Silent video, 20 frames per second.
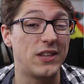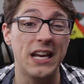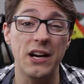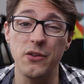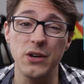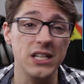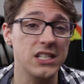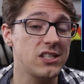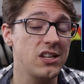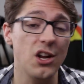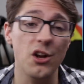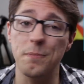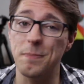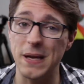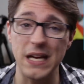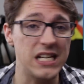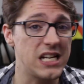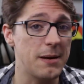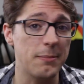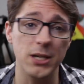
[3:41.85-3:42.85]
There is no
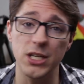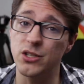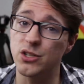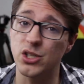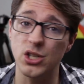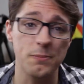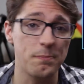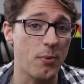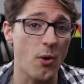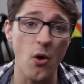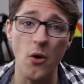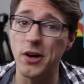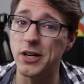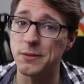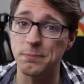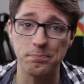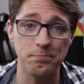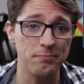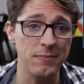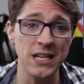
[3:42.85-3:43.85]
PW
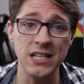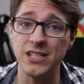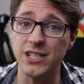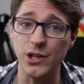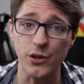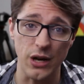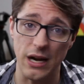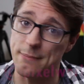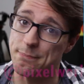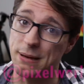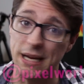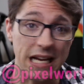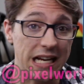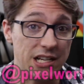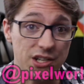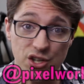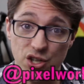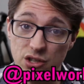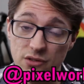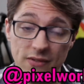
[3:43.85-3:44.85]
support Instagram
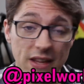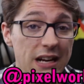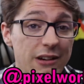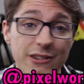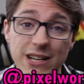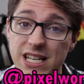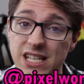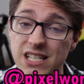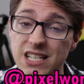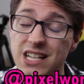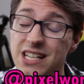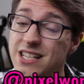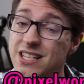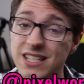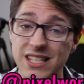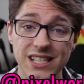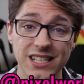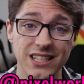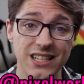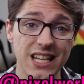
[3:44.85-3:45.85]
page. There is not
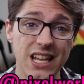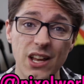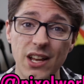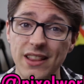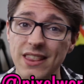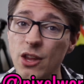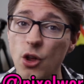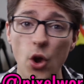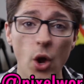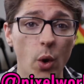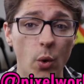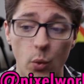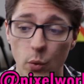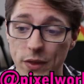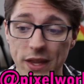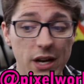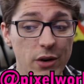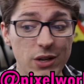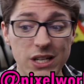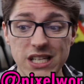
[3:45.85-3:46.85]
a... No,
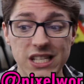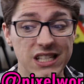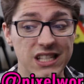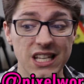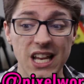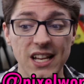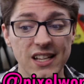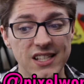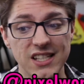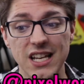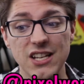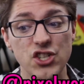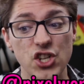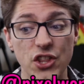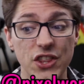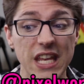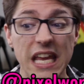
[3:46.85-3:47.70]
there is not such a